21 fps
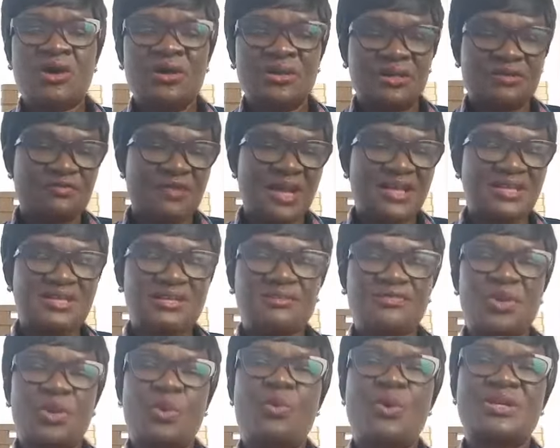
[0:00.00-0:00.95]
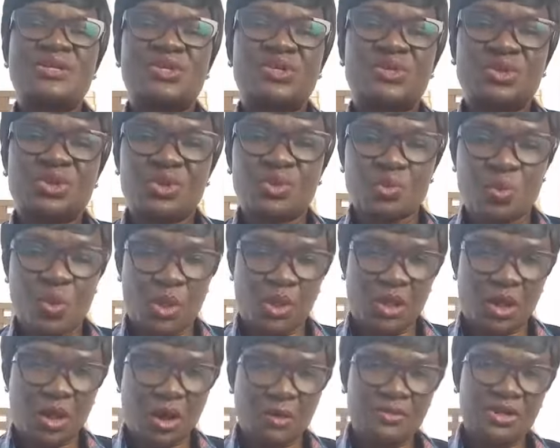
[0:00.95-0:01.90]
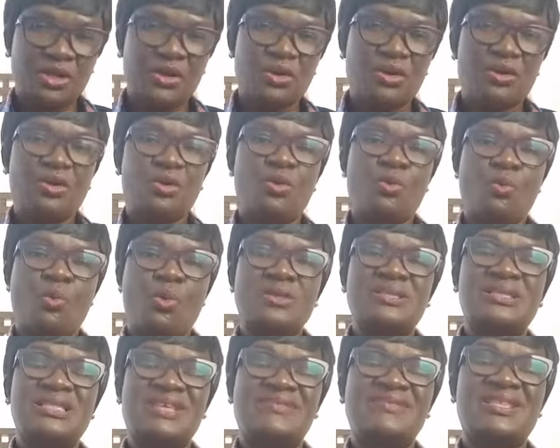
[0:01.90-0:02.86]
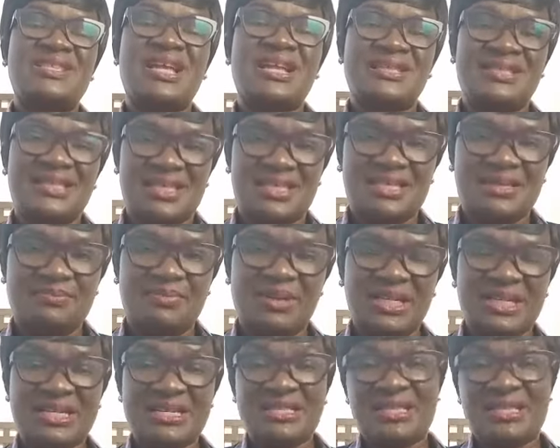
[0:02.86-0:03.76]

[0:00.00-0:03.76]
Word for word: The rest of the questions will come along once they started to bleed.